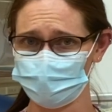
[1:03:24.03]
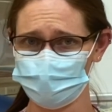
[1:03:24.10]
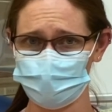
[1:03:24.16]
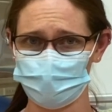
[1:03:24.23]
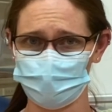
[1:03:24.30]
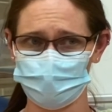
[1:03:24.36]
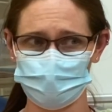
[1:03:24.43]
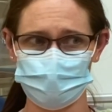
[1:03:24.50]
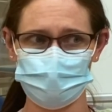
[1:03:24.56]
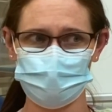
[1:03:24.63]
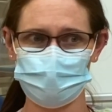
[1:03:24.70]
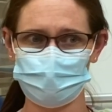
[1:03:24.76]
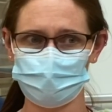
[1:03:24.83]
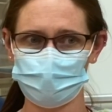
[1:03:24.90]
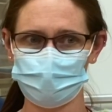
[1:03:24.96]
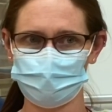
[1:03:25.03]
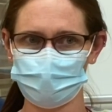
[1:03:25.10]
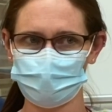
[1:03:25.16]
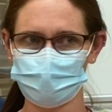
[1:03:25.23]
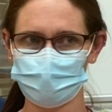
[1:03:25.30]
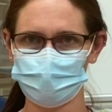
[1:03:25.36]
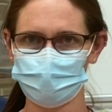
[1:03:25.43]
So it's never
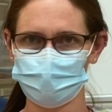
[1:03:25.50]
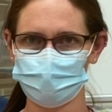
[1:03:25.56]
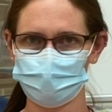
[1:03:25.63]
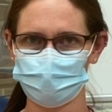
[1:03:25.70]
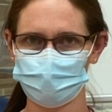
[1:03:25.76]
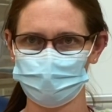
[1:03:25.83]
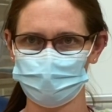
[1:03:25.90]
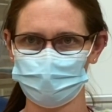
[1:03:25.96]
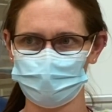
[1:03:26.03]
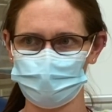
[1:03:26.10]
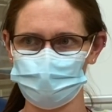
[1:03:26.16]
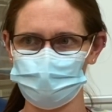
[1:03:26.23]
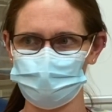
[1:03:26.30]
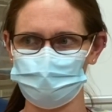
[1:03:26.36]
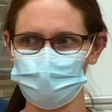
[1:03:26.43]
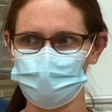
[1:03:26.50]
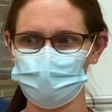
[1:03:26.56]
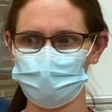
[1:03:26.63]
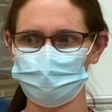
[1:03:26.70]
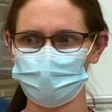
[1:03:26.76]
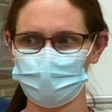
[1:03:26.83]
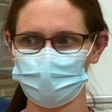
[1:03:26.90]
really a
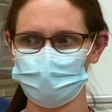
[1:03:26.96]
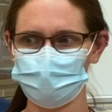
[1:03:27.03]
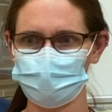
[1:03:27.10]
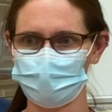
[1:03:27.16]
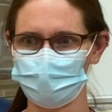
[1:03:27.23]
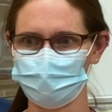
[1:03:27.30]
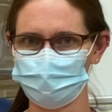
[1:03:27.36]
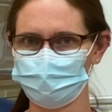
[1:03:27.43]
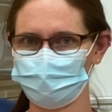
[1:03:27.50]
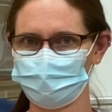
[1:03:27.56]
specific time.